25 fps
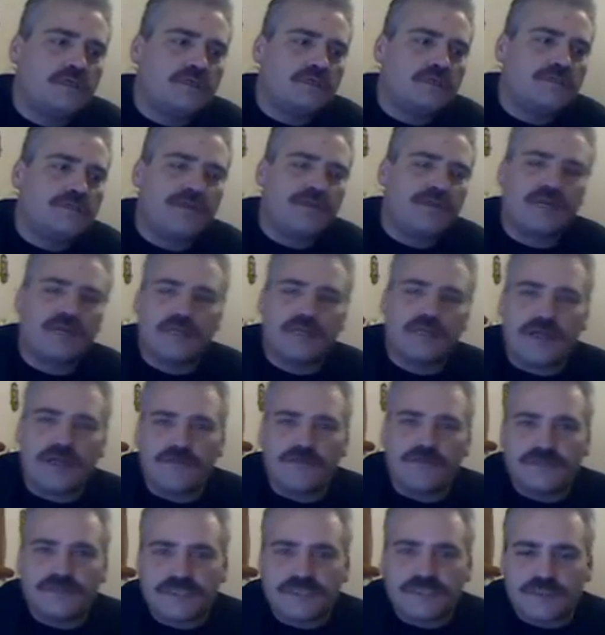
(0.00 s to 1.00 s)
American
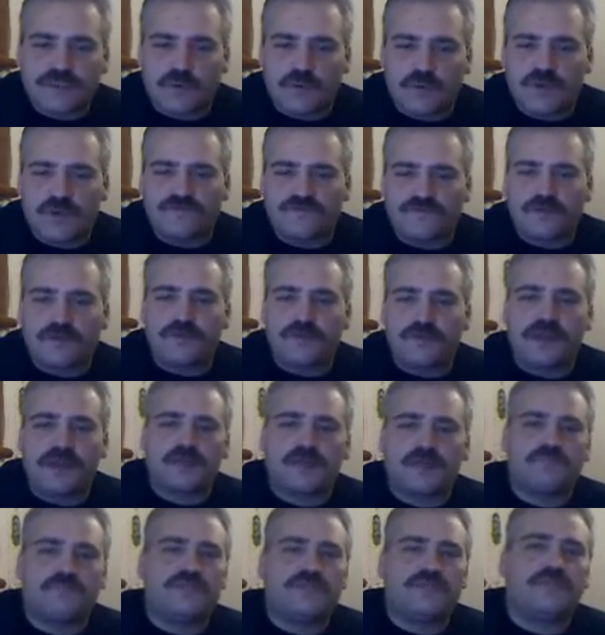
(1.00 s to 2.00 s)
government doesn't work for
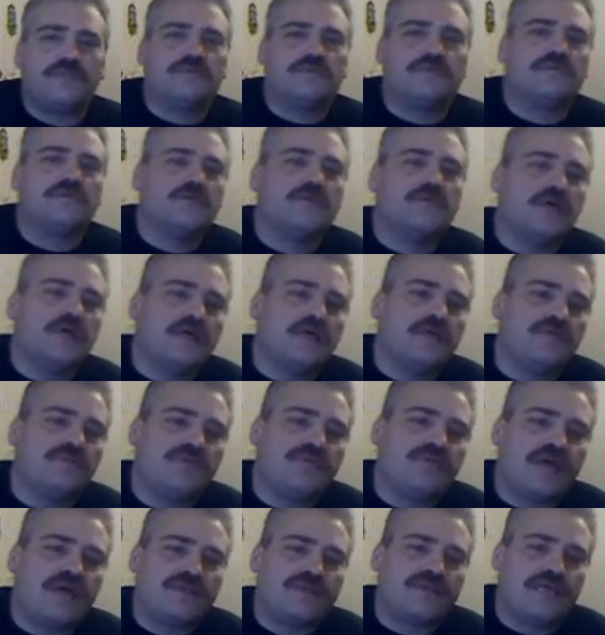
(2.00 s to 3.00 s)
American people.
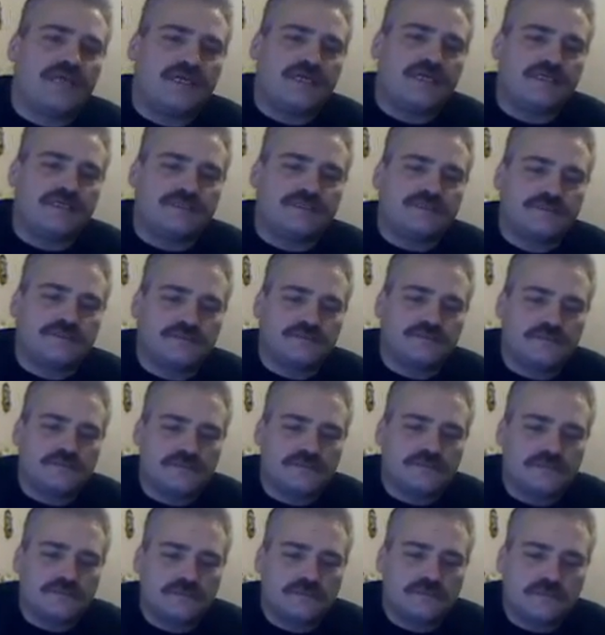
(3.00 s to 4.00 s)
That is
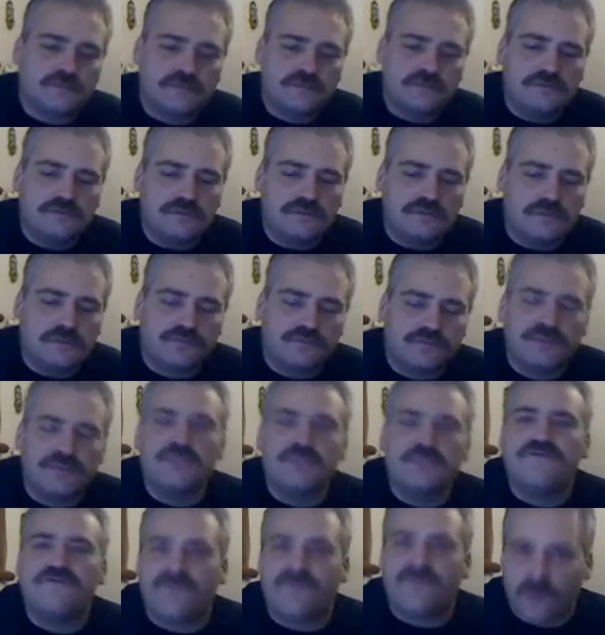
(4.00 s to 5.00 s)

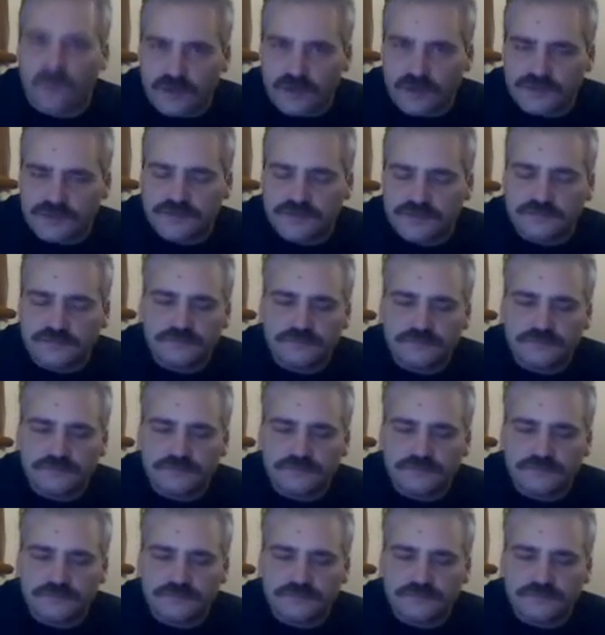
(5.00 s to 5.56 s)
completely false.